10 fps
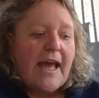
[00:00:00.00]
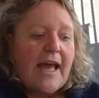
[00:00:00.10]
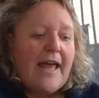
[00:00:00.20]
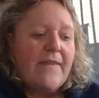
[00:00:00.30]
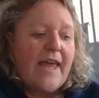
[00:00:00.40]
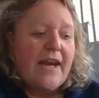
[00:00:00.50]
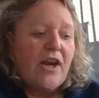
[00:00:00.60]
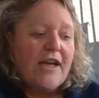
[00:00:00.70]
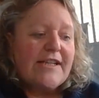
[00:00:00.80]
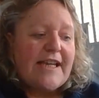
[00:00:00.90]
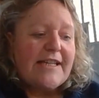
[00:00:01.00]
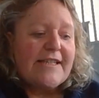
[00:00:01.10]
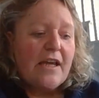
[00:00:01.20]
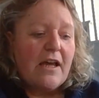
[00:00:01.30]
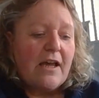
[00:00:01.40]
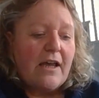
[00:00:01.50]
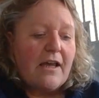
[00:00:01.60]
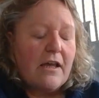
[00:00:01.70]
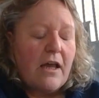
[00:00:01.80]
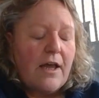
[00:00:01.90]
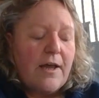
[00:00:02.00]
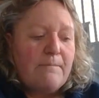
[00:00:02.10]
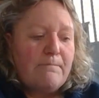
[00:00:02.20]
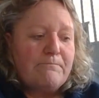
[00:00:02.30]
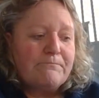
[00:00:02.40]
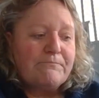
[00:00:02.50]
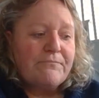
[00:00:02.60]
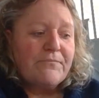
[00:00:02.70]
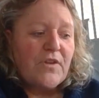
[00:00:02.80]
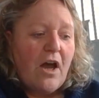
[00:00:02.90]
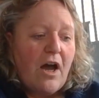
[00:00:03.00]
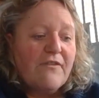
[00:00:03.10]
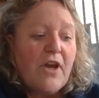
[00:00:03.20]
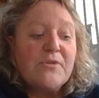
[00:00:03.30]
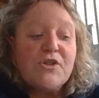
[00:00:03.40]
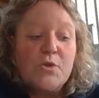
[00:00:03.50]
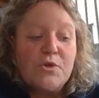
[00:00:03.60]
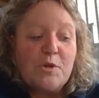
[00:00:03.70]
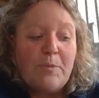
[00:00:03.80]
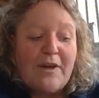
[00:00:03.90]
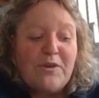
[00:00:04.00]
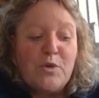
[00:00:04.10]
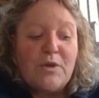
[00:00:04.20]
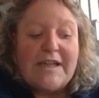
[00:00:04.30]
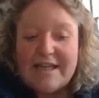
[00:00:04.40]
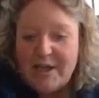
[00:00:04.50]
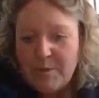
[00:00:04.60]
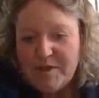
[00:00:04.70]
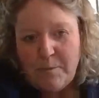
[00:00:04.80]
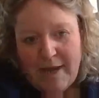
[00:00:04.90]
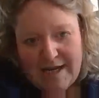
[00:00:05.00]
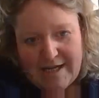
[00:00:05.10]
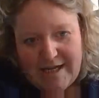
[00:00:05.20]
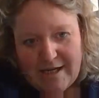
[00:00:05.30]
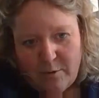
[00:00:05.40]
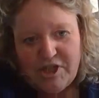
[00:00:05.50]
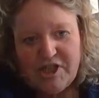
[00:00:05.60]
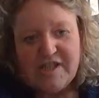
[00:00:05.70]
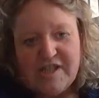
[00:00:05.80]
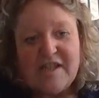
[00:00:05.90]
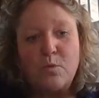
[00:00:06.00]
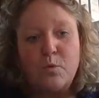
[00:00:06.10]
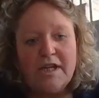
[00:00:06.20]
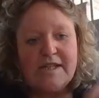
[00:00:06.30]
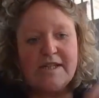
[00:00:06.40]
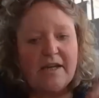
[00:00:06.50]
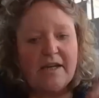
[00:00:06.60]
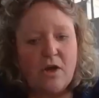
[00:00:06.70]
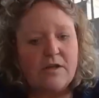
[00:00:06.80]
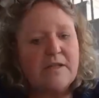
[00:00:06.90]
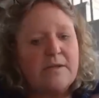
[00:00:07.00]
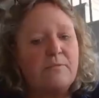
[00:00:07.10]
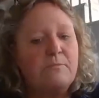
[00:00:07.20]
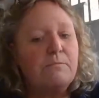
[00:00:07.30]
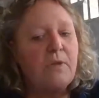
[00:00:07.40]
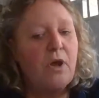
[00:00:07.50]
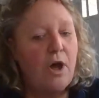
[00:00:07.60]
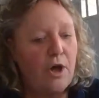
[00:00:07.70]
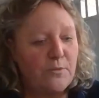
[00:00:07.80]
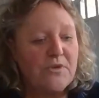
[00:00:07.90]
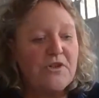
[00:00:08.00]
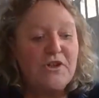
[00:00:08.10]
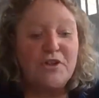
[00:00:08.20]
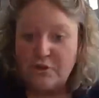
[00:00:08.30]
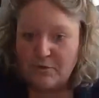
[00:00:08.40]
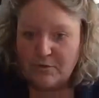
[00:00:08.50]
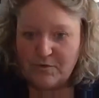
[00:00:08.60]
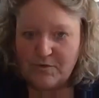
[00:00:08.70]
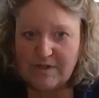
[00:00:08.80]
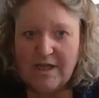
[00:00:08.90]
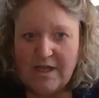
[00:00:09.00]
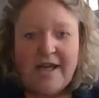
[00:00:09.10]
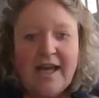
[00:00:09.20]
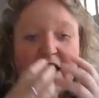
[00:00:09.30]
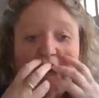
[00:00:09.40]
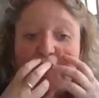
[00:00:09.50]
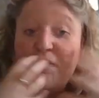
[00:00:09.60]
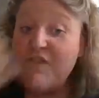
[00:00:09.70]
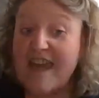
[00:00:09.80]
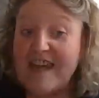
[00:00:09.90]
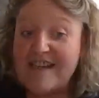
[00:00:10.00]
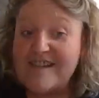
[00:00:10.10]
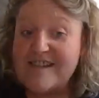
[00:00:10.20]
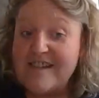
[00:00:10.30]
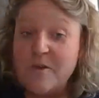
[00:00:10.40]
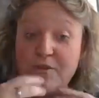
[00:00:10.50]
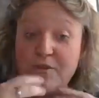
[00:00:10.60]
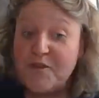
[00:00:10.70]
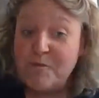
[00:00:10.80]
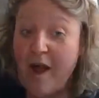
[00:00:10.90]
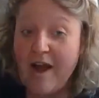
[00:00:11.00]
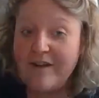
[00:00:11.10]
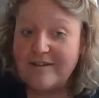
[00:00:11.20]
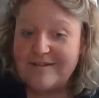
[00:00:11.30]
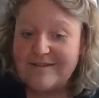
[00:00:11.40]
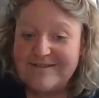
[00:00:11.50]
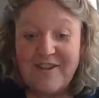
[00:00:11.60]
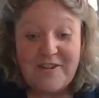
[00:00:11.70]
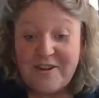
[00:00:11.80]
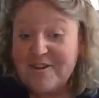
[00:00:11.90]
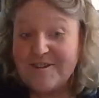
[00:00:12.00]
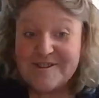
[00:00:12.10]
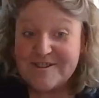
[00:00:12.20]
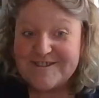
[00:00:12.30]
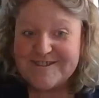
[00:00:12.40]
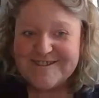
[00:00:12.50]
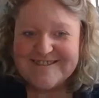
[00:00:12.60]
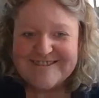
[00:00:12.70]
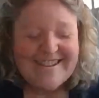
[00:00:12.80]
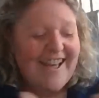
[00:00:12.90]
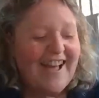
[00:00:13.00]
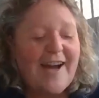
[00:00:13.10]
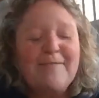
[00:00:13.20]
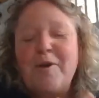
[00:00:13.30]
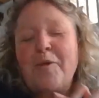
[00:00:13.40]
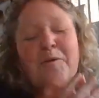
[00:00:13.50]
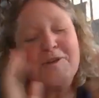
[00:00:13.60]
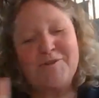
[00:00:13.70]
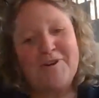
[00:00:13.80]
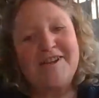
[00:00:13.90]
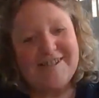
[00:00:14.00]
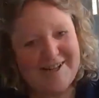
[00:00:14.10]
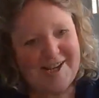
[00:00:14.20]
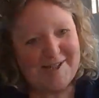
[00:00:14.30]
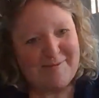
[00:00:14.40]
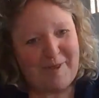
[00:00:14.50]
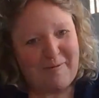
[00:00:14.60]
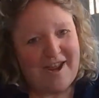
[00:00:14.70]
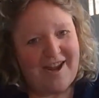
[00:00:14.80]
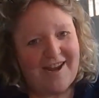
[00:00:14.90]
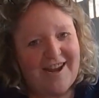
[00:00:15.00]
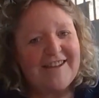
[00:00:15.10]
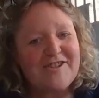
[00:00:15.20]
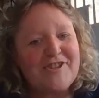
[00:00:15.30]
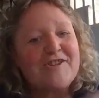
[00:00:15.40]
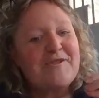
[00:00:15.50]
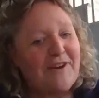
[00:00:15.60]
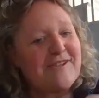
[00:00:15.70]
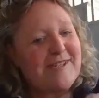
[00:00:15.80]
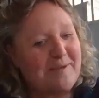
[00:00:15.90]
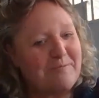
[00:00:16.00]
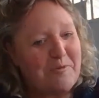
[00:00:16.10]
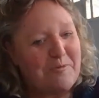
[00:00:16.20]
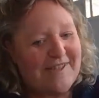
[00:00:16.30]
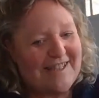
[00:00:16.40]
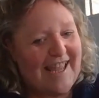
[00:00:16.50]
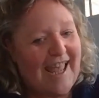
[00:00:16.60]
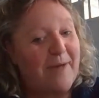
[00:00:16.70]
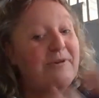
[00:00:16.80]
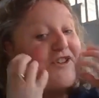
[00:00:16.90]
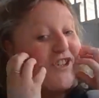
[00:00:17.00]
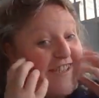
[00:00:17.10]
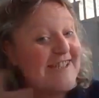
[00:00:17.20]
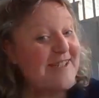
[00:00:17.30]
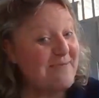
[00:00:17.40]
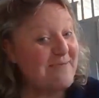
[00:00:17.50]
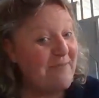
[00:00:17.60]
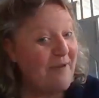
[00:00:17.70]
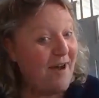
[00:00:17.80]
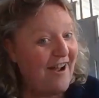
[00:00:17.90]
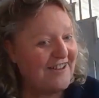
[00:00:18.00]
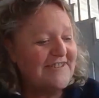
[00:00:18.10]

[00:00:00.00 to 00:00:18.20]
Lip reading: And then I said to her, I've come to talk to you about your liquid painkiller, which is the words I'd asked the home to use. And her face was a smile. I thought, oh, that's cool. I'm not the world's greatest nurse, by the way. It's just a very simple piece of care, but she did smile.